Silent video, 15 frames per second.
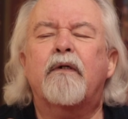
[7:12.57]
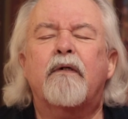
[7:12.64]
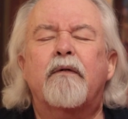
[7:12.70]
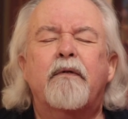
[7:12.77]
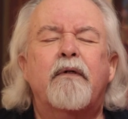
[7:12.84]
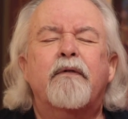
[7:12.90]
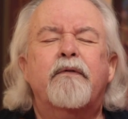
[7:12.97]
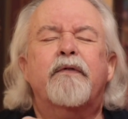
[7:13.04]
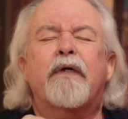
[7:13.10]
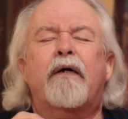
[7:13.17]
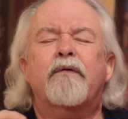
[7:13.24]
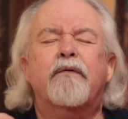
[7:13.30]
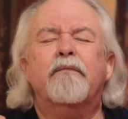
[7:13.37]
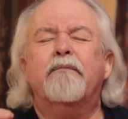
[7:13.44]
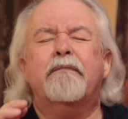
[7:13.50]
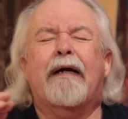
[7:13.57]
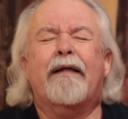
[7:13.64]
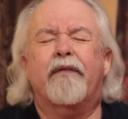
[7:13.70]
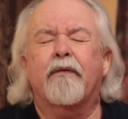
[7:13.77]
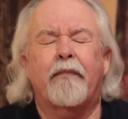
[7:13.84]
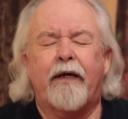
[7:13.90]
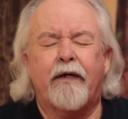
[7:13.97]
It sounds
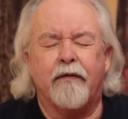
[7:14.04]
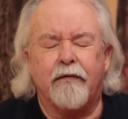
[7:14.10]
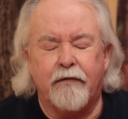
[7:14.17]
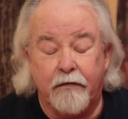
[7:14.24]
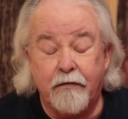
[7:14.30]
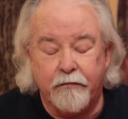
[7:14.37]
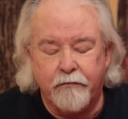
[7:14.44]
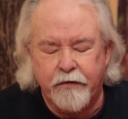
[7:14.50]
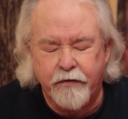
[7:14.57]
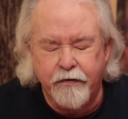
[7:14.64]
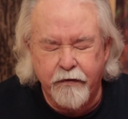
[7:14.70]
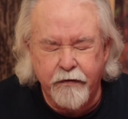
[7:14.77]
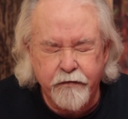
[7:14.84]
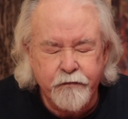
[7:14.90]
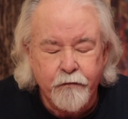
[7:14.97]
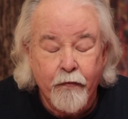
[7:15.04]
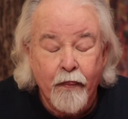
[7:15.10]
mathematical, which it is.